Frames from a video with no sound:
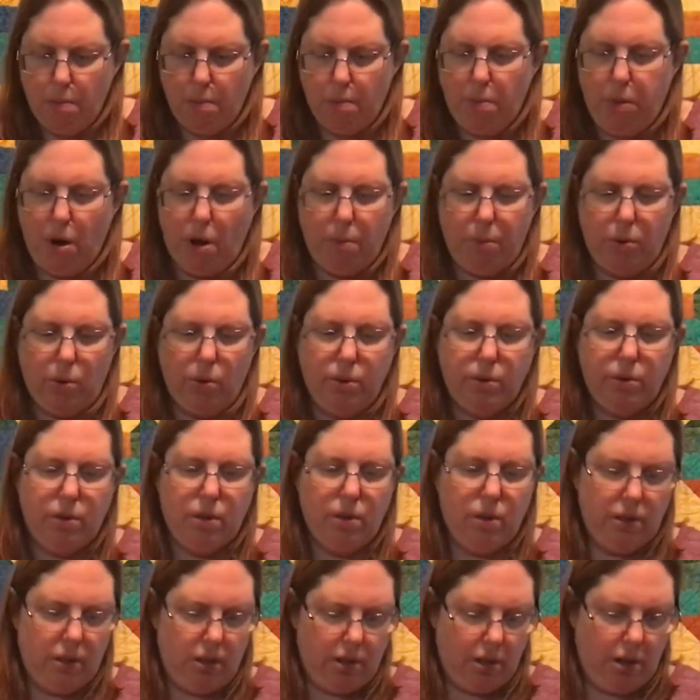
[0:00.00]
Bubbles
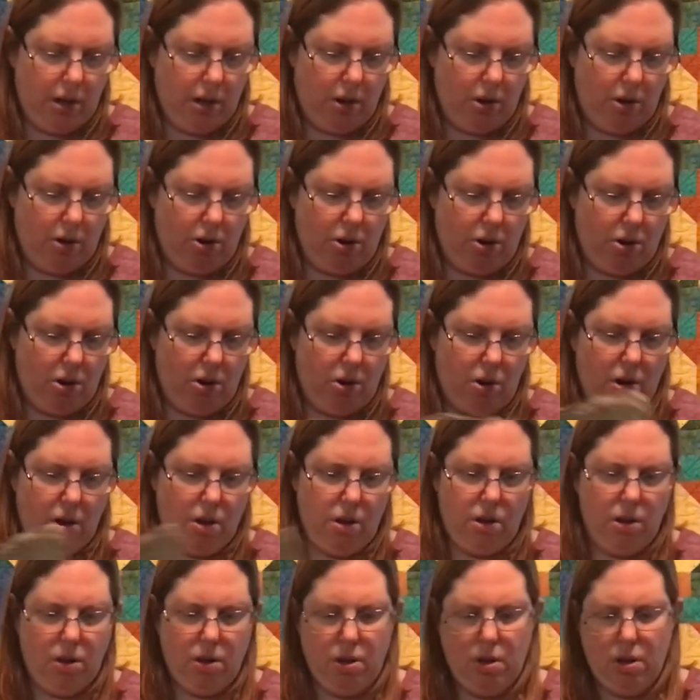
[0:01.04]
and Sahara.
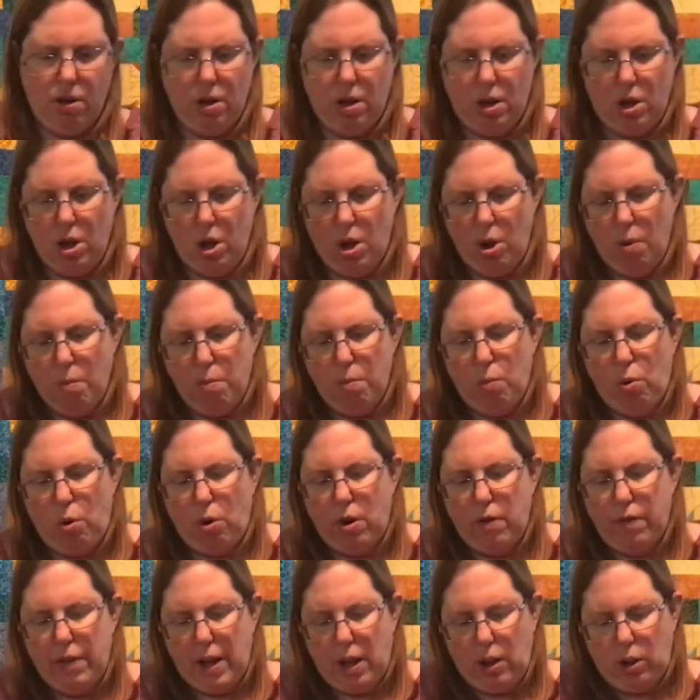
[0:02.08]

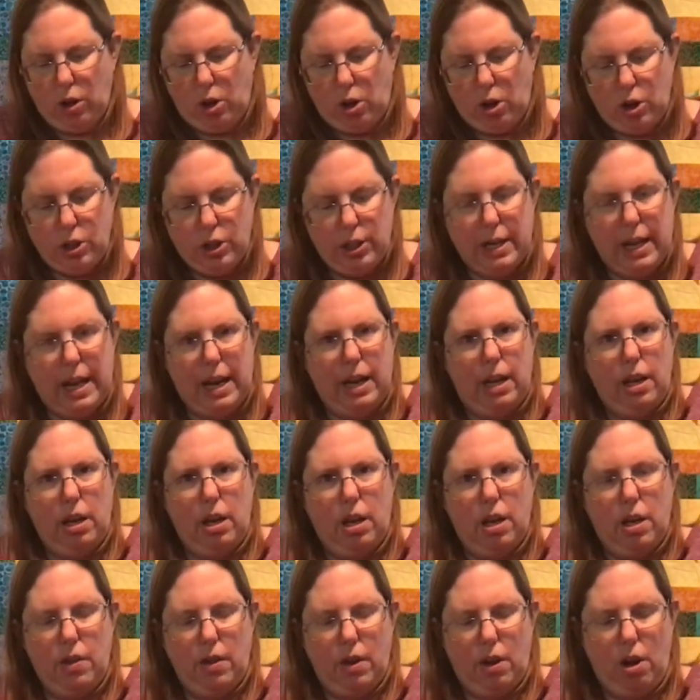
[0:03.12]
More of that large netting
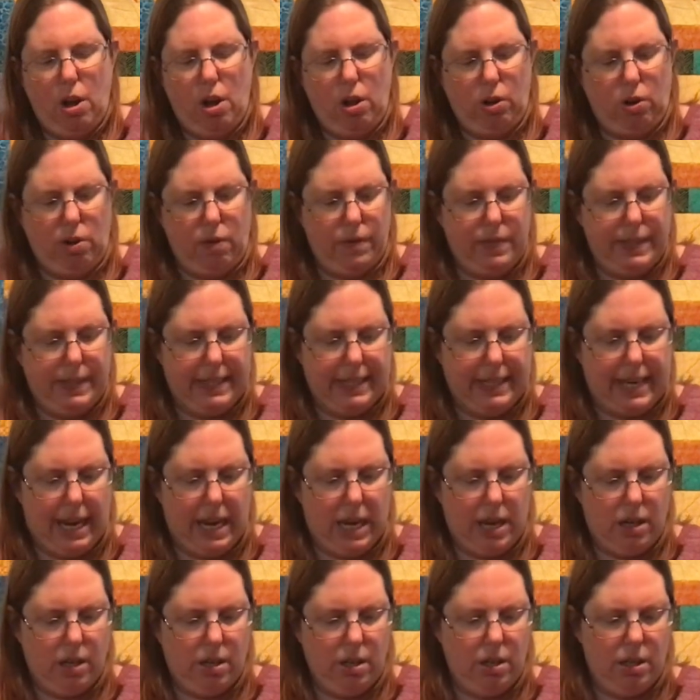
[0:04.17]
in the color of
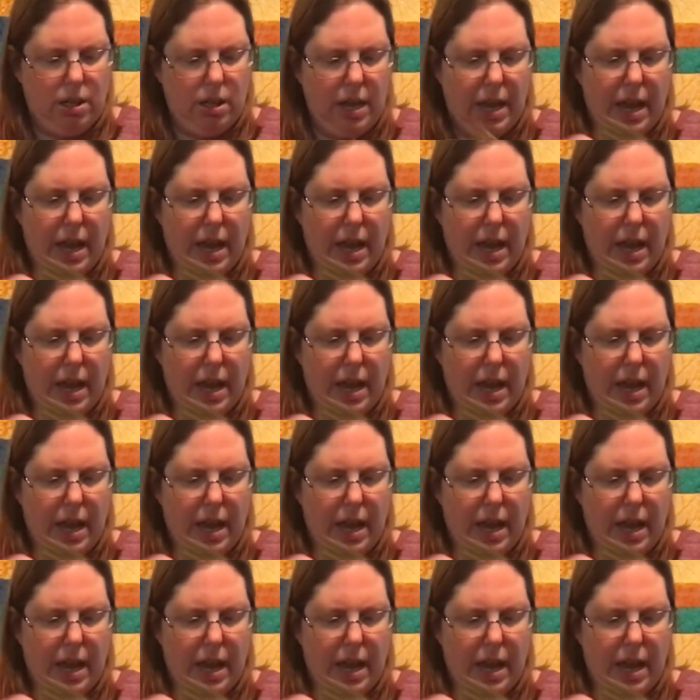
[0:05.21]
sand.